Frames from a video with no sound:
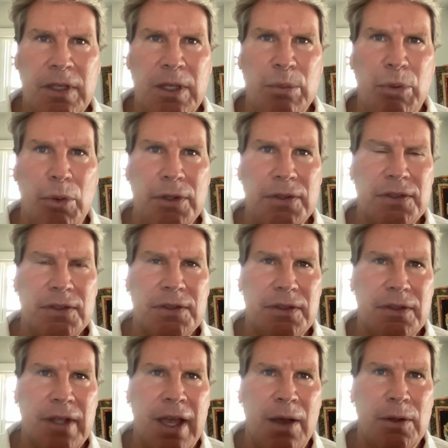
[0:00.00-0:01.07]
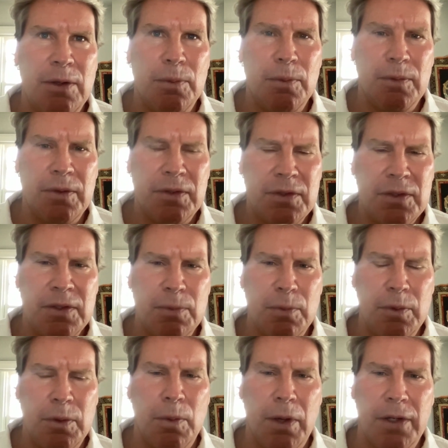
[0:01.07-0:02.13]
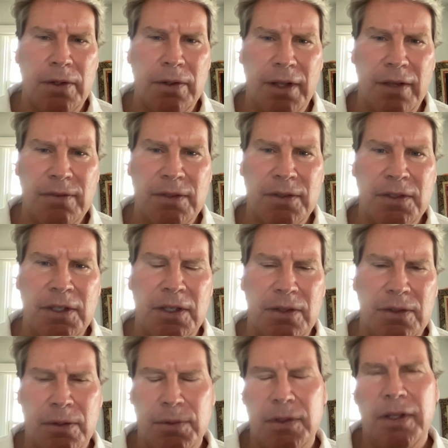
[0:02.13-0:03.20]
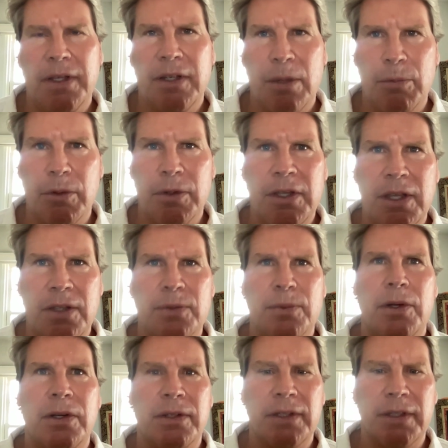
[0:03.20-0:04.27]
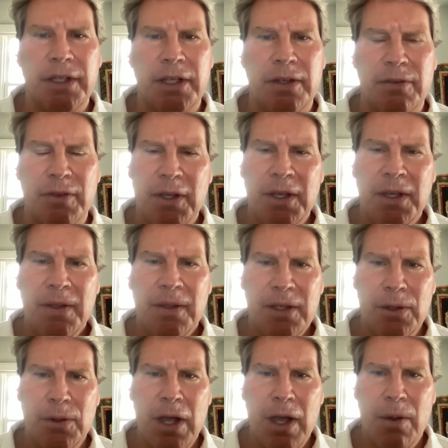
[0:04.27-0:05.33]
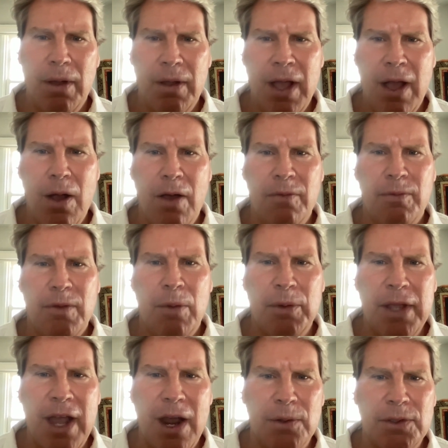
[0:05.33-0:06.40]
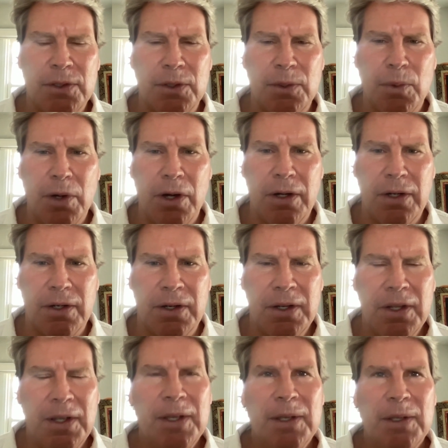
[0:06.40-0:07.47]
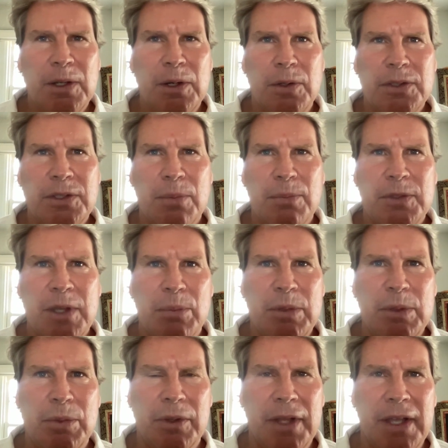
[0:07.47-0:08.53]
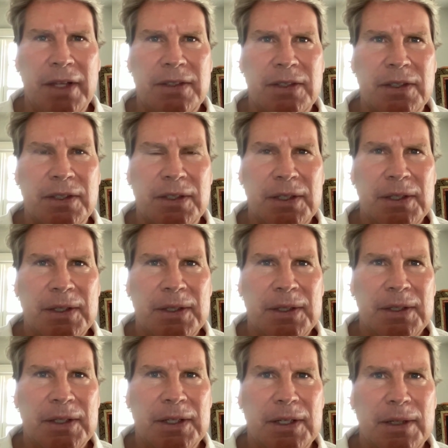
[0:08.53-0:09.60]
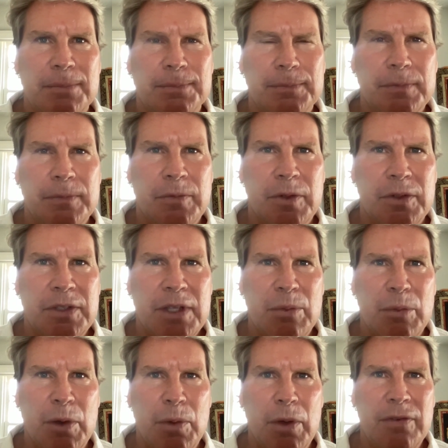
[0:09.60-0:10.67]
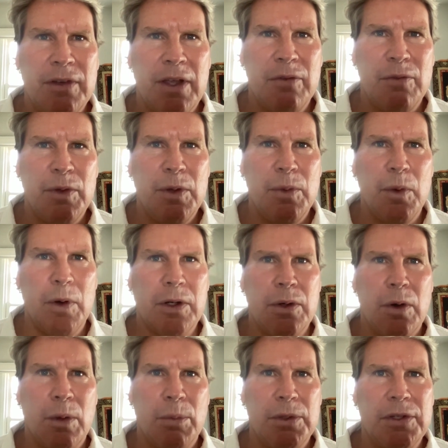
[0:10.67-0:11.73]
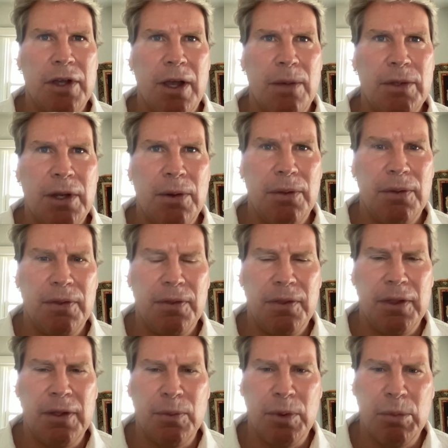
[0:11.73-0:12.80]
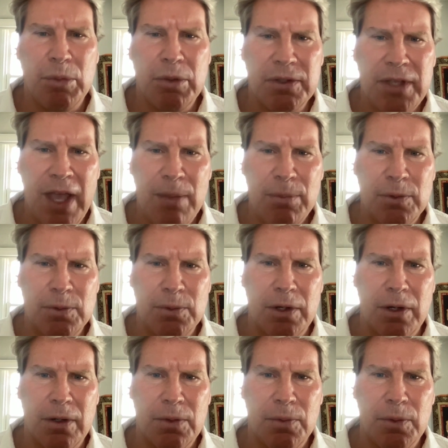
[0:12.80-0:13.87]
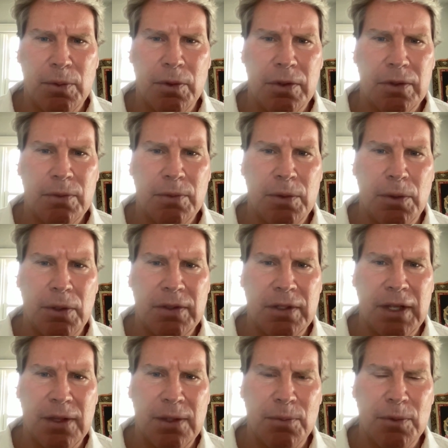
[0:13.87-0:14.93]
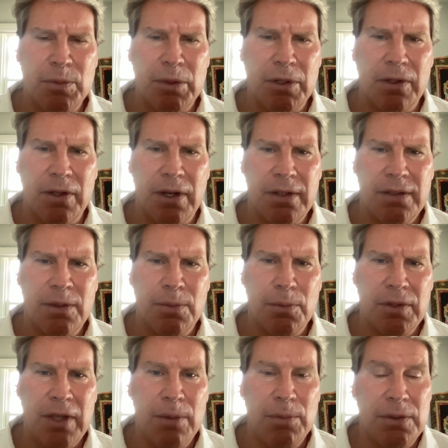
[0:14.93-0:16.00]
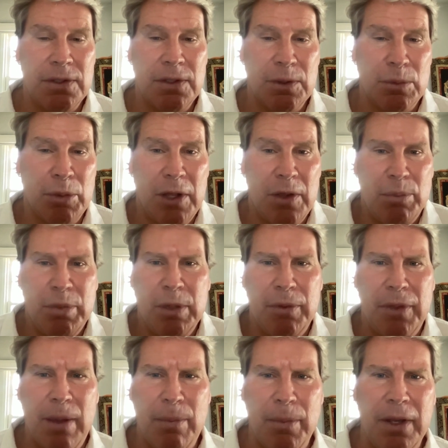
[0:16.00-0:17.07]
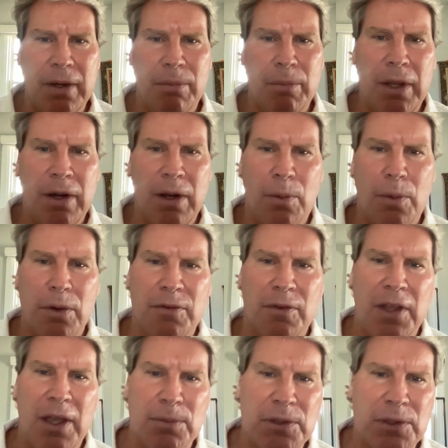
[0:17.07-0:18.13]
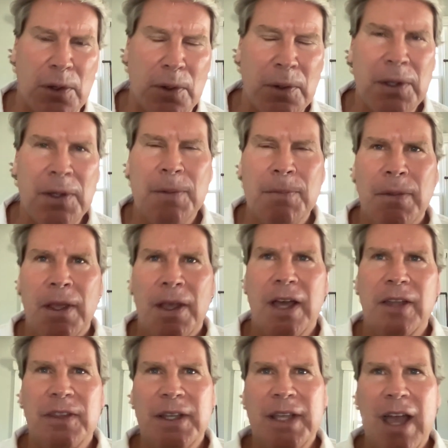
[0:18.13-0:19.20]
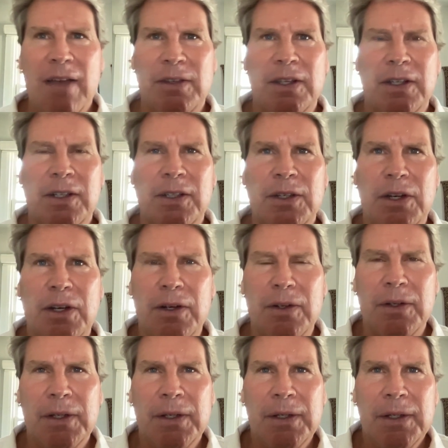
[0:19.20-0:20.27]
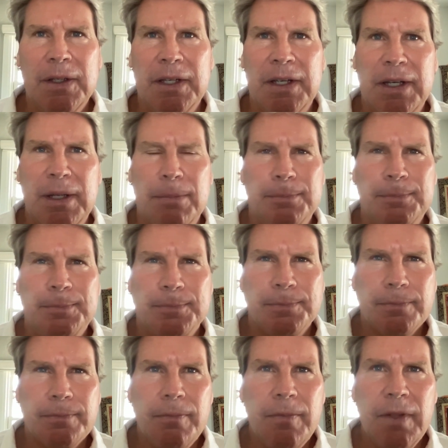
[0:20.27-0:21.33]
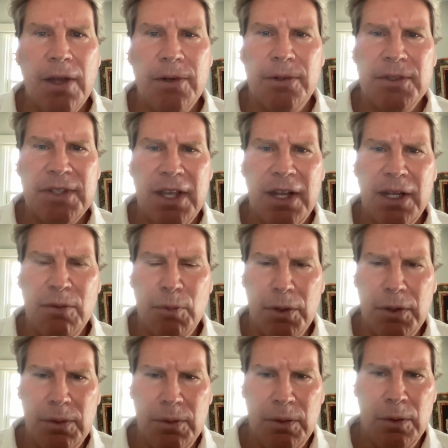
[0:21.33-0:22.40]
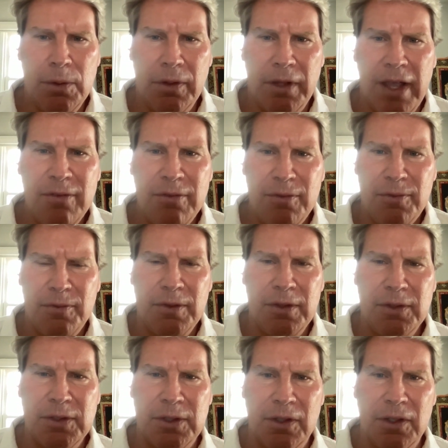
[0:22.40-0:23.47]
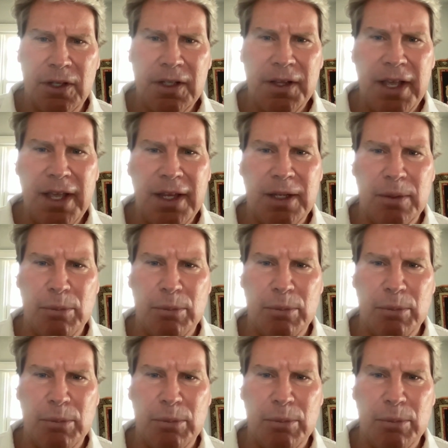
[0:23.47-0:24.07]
points, how you want your life to see in terms of like number of kids, where you're going to live, how many hours you're going to work, or some people like to, for example, my wife and I, if we work corporate jobs, I don't think we'd be as happy as we are. We work together and we spend a lot of time with each other, but other people that may not work for them. So I think having a clear understanding of what your life is going to look like